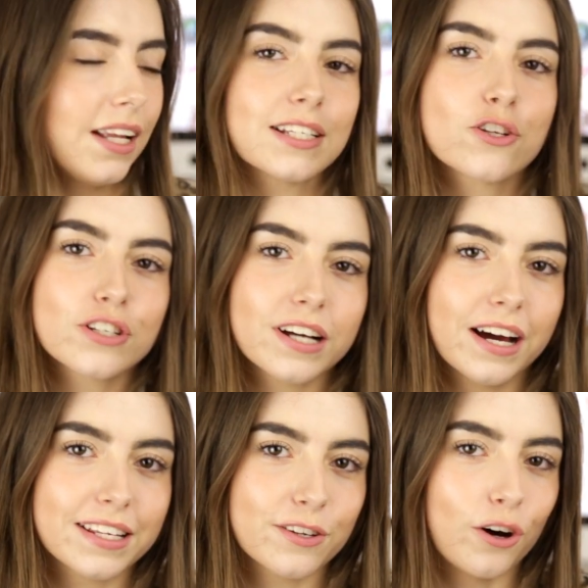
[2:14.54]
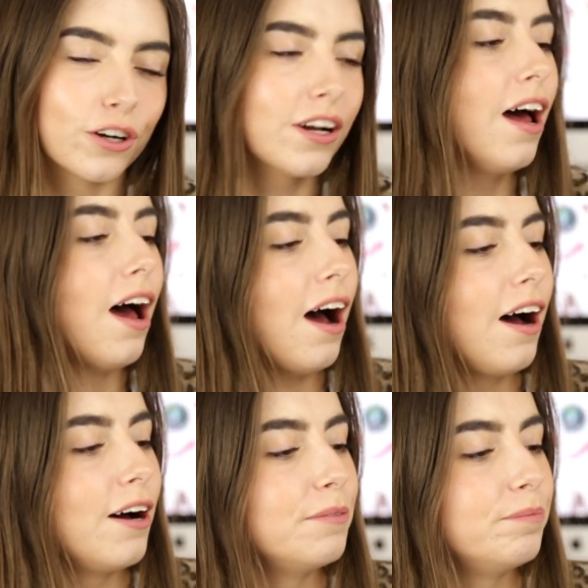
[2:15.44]
let's not turn this on
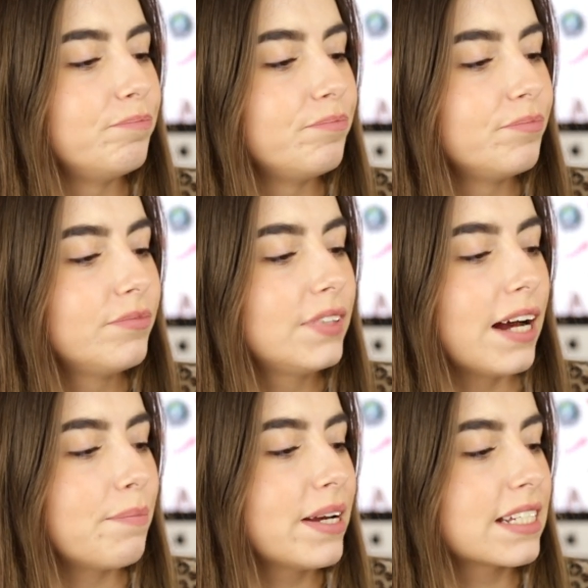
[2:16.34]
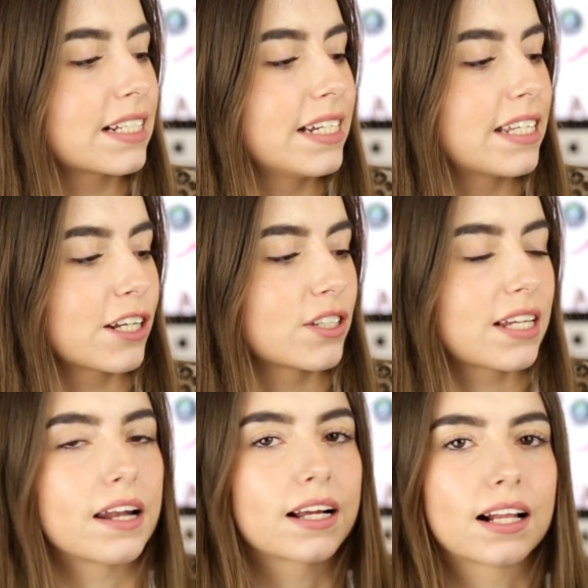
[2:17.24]
um, yeah basically it's like your
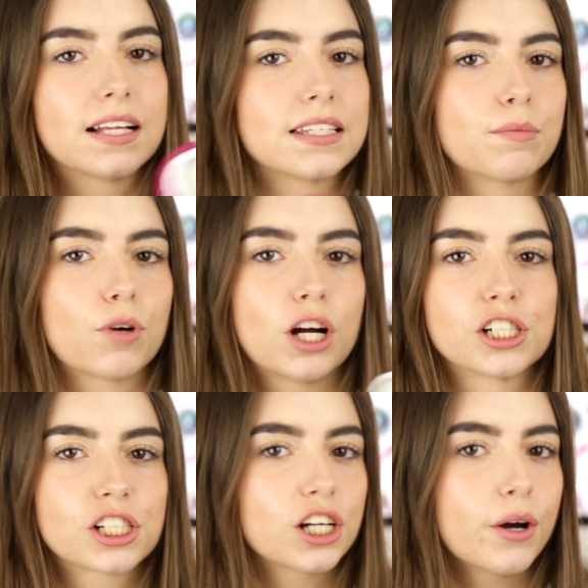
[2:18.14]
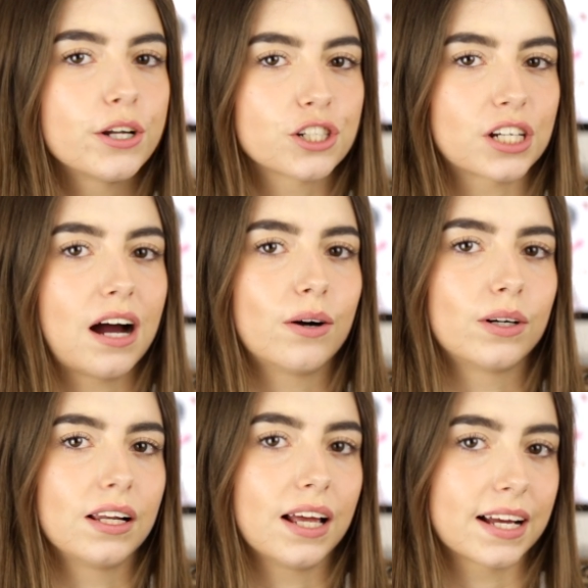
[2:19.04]
standard cleansing brush can go in your
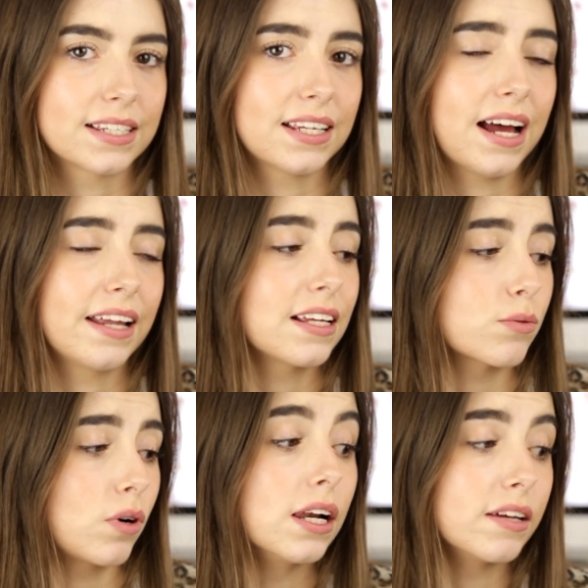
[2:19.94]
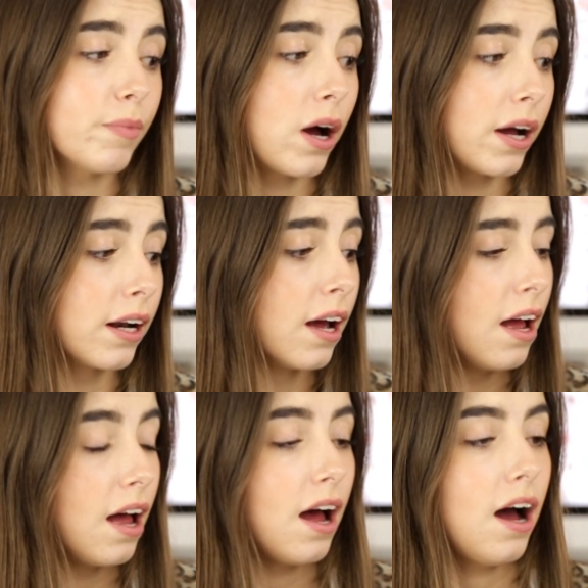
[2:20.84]
shower like I said that's where I leave mine
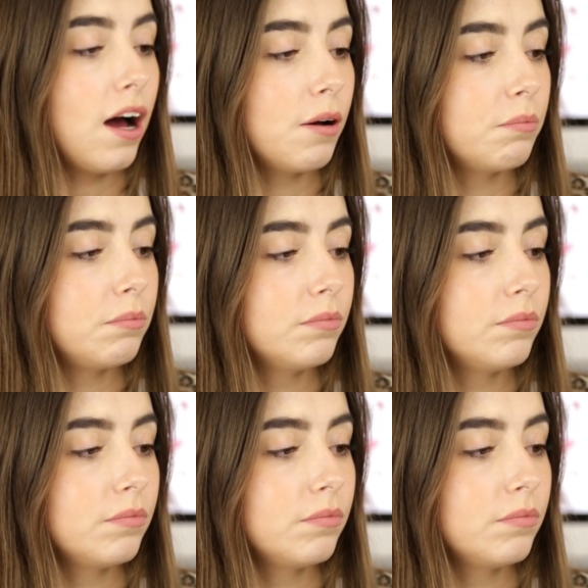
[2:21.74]
um,